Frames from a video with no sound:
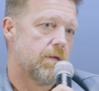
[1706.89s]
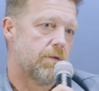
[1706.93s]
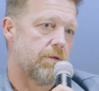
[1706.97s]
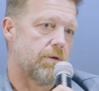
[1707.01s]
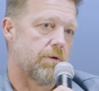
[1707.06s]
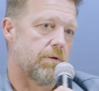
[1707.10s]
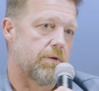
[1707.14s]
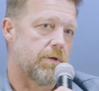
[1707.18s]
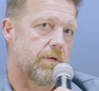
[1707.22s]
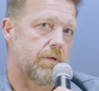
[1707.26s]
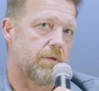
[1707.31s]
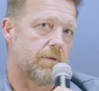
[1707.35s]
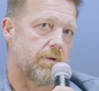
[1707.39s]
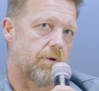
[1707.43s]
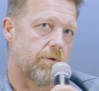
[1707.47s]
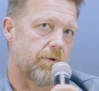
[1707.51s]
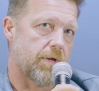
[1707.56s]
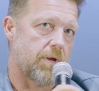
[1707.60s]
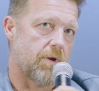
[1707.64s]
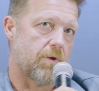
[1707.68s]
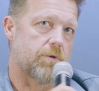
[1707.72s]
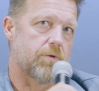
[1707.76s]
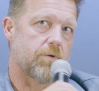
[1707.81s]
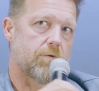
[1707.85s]
their their
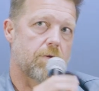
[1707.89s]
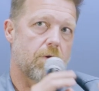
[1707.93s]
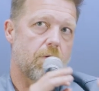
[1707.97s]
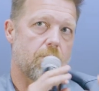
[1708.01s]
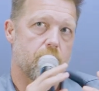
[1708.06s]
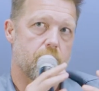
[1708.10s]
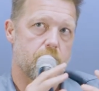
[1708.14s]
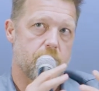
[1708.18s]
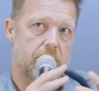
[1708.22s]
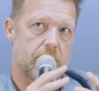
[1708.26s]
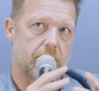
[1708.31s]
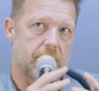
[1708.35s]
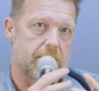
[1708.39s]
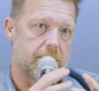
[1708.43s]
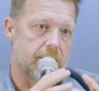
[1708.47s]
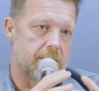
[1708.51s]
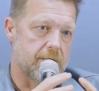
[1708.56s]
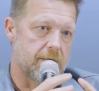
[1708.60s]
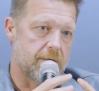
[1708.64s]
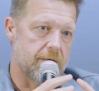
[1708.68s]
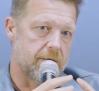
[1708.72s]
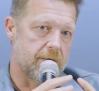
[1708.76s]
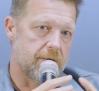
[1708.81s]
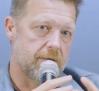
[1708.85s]
characters are
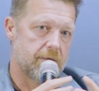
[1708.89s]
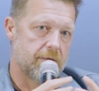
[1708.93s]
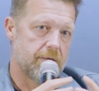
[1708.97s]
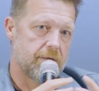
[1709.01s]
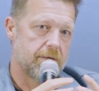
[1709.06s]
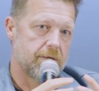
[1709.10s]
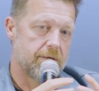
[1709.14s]
really,